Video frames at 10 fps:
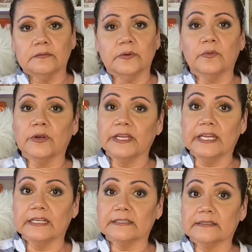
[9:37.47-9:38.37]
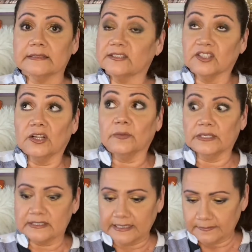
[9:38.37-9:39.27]
were idiots. That's all I'm going to
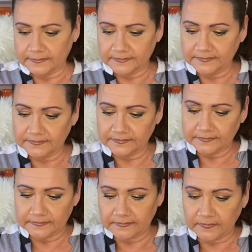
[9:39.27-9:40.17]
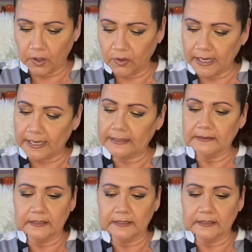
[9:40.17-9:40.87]
say. Okay,